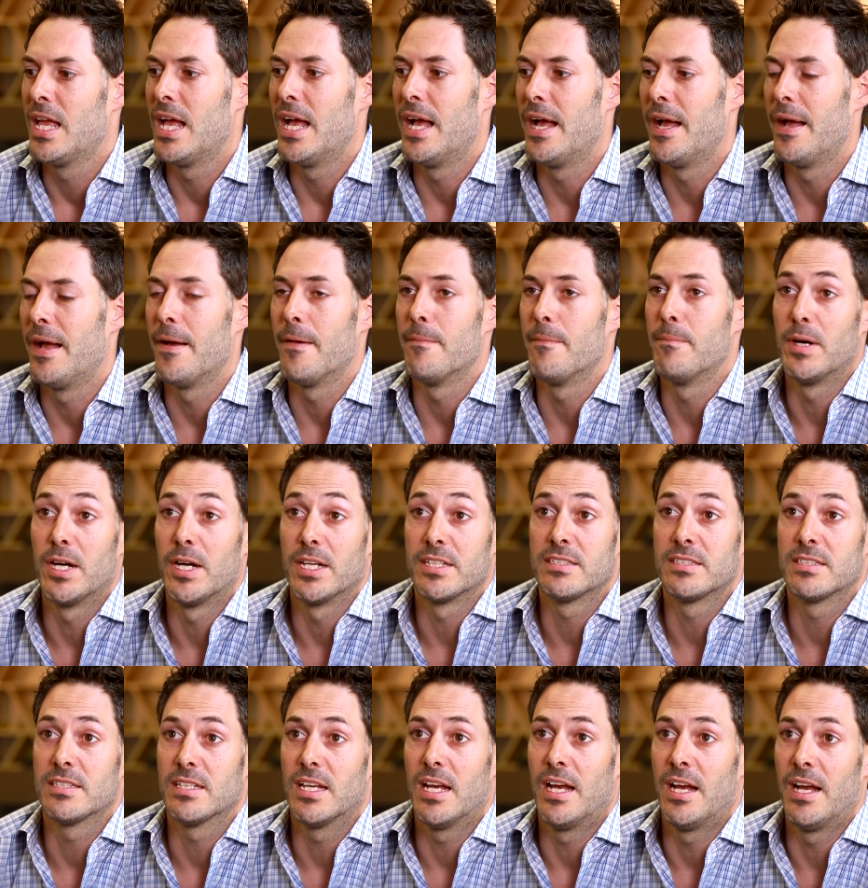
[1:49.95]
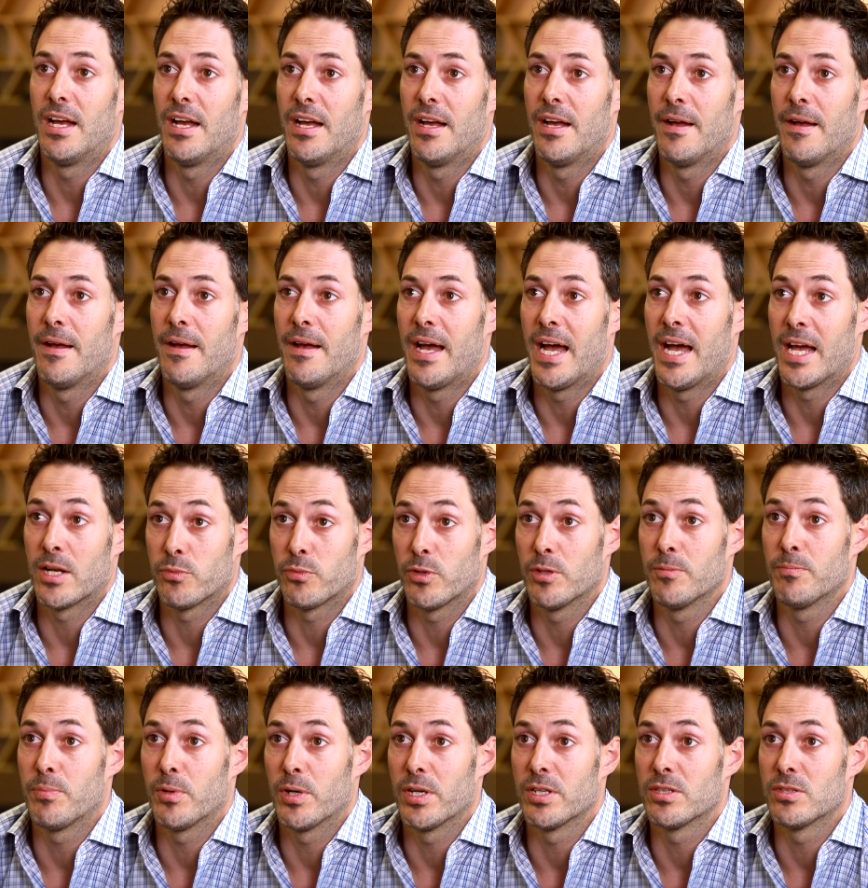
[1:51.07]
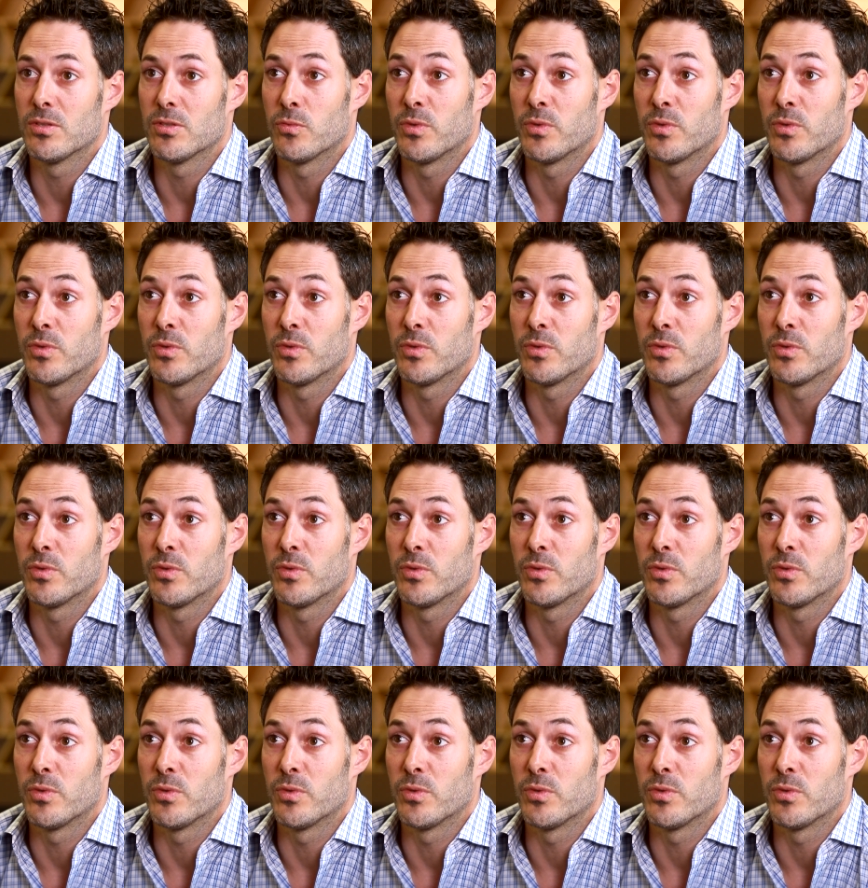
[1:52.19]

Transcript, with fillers: Uh, but uh, at one point,